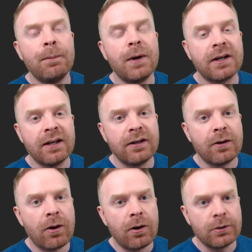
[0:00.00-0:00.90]
but can
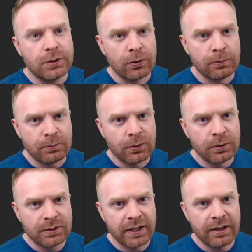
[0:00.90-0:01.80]
it also
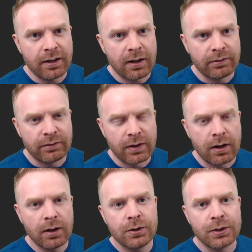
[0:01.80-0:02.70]
pull data off of a
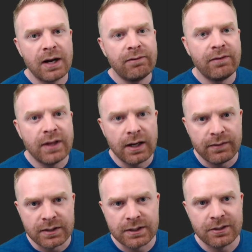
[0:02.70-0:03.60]
hard drive that I've
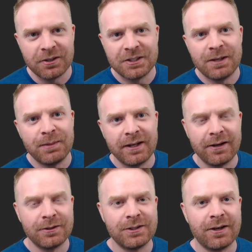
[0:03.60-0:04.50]
installed something
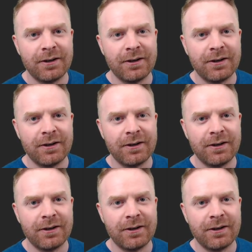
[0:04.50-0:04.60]
else